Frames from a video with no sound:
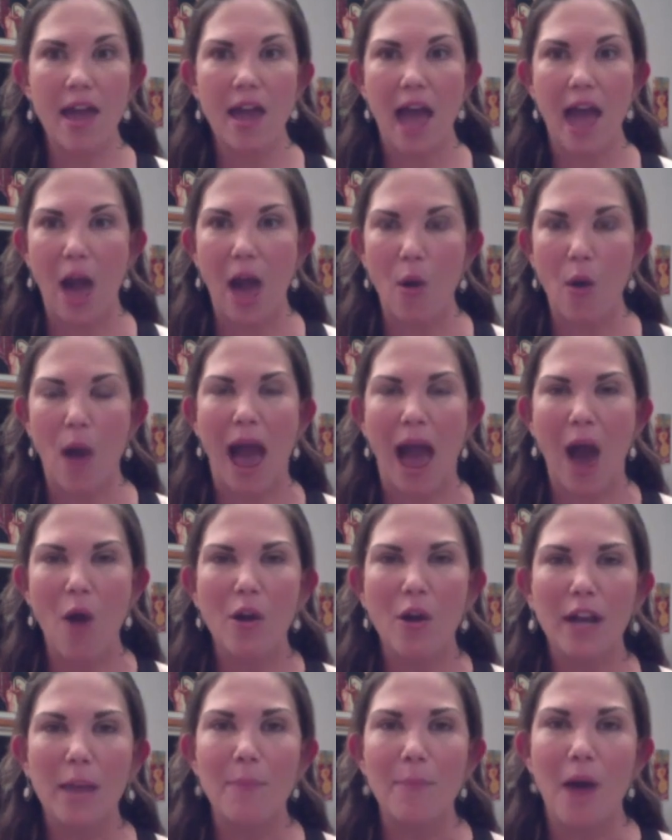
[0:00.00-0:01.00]
how
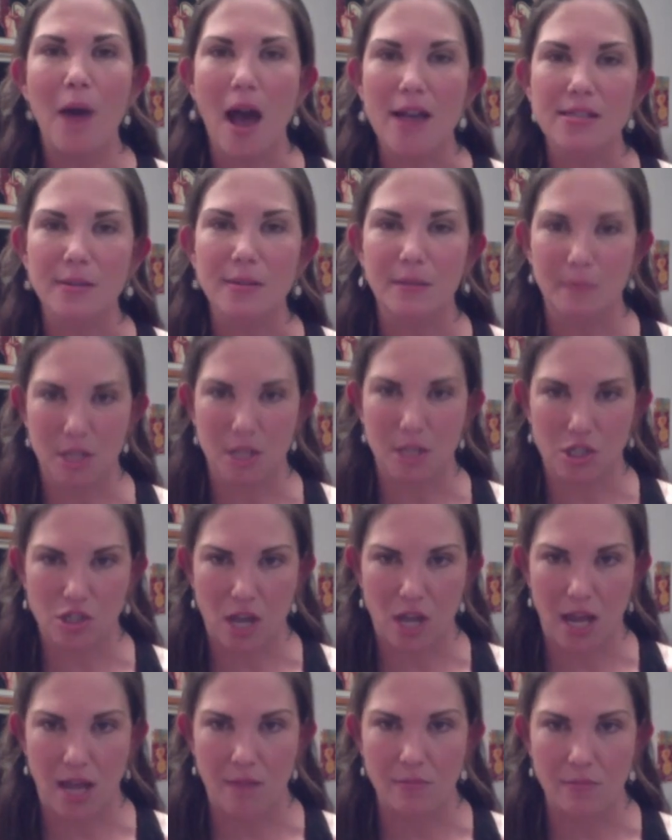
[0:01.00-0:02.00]
could I possibly be
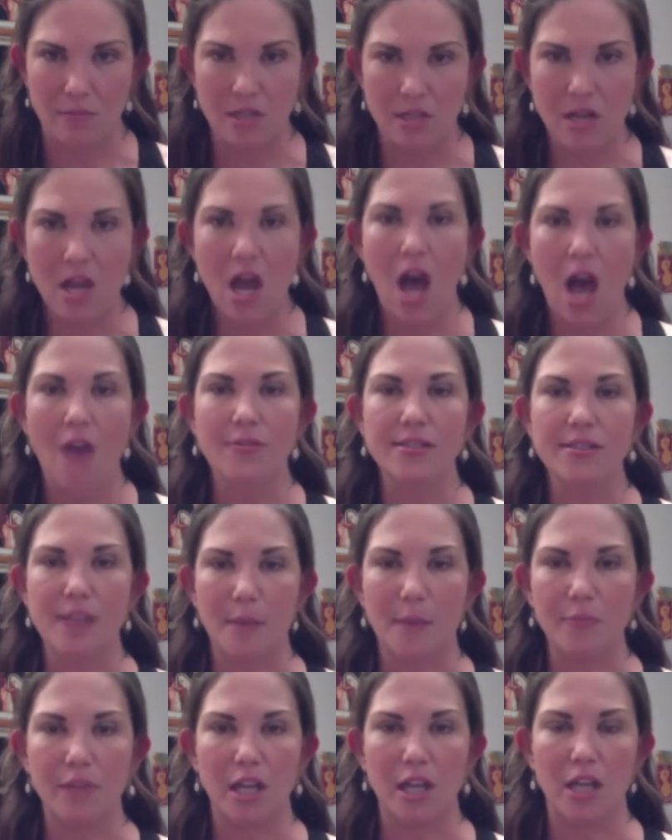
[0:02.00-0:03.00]
ashamed of
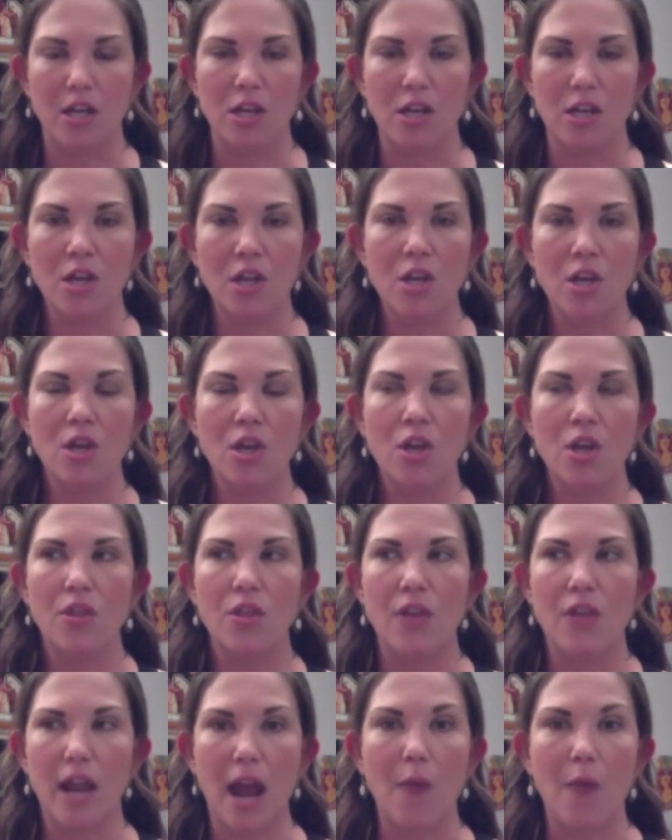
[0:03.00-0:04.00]
something
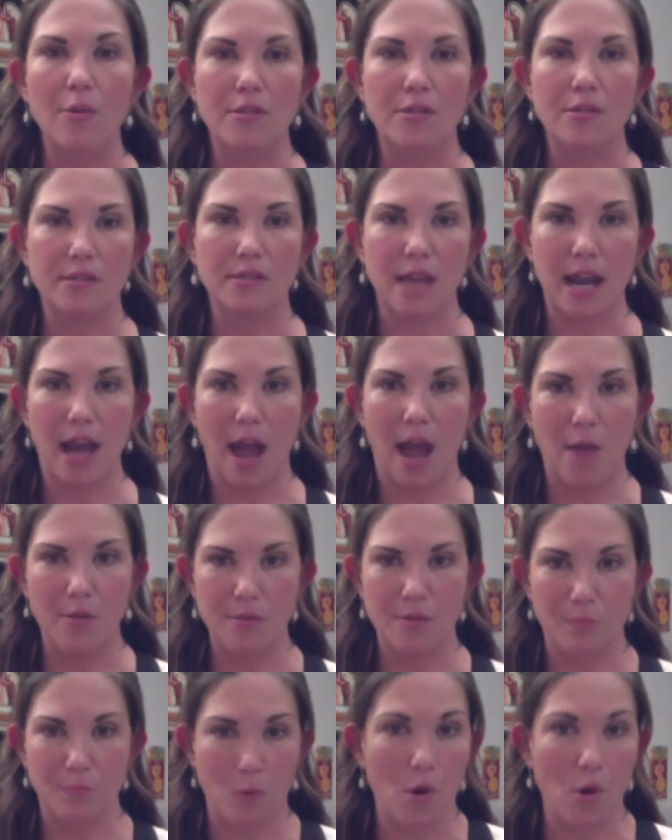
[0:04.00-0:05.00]
that I was
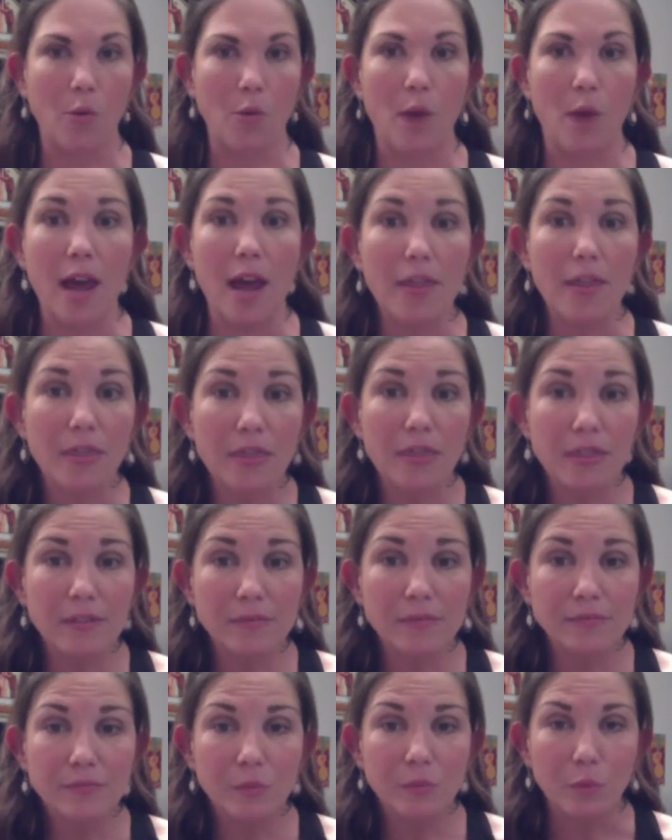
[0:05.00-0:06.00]
born with,
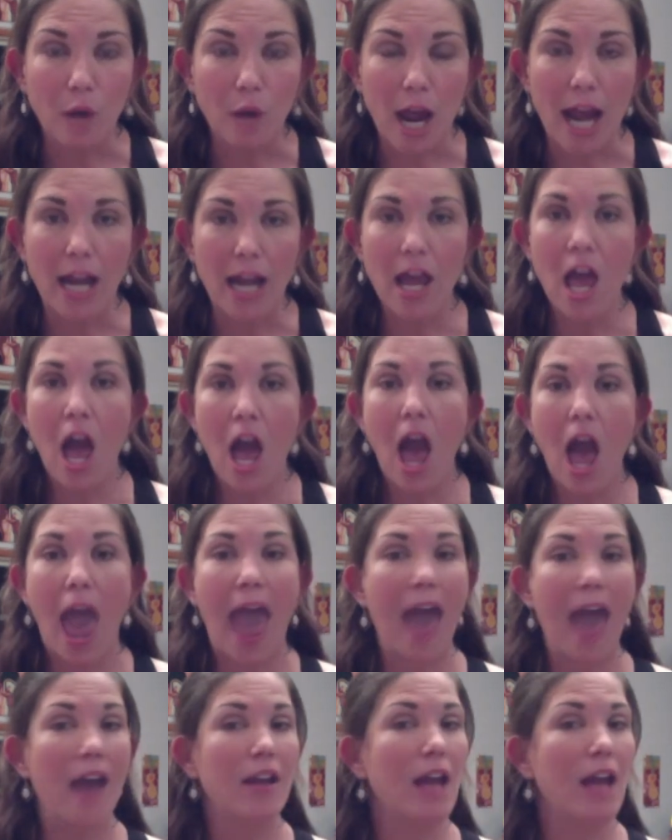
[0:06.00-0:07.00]
right?
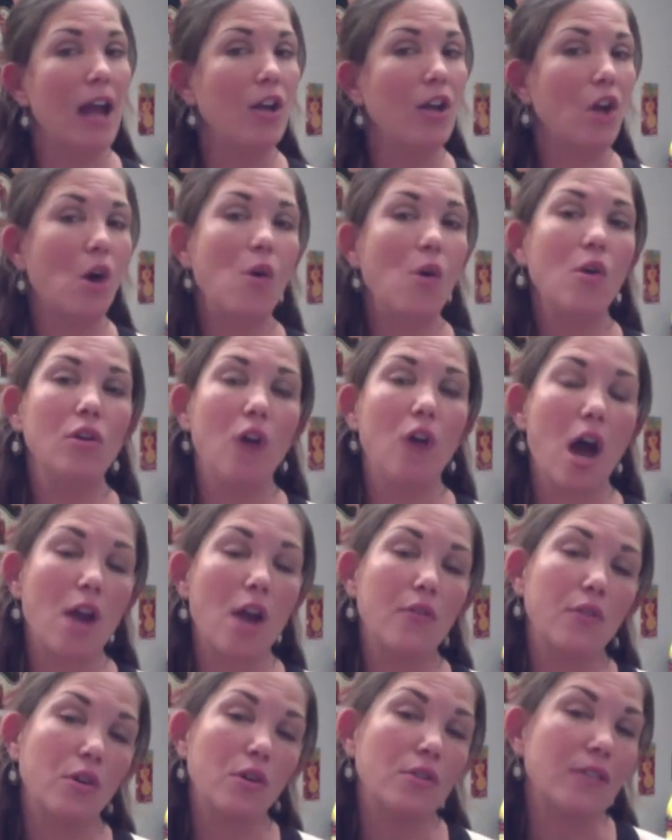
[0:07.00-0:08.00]
And I know a lot of
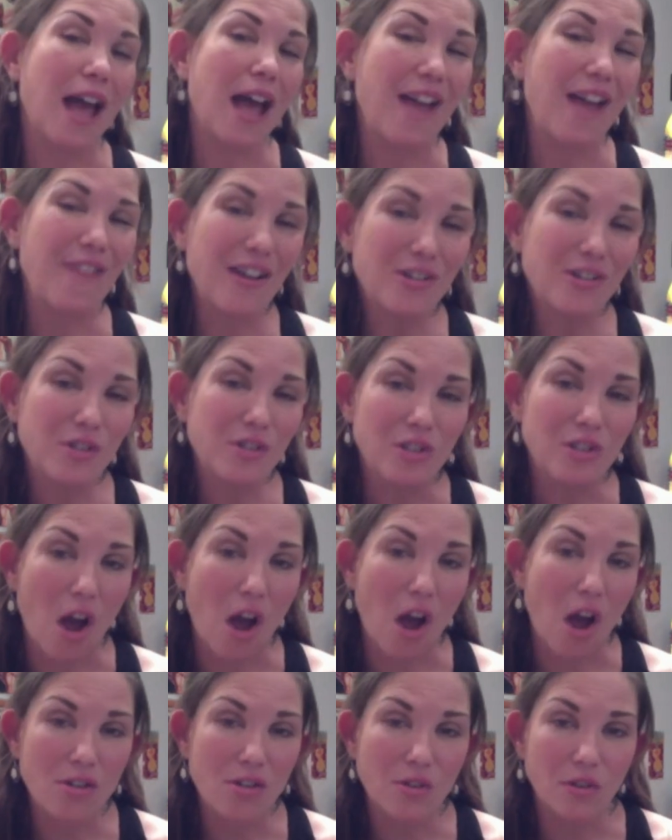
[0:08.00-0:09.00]
girls, I've actually
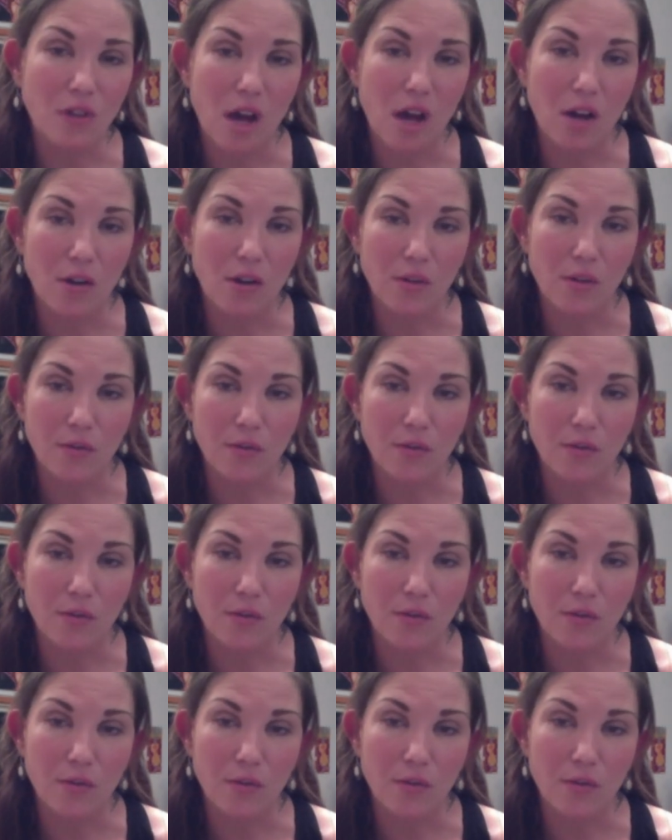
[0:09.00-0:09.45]
talked to a lot of,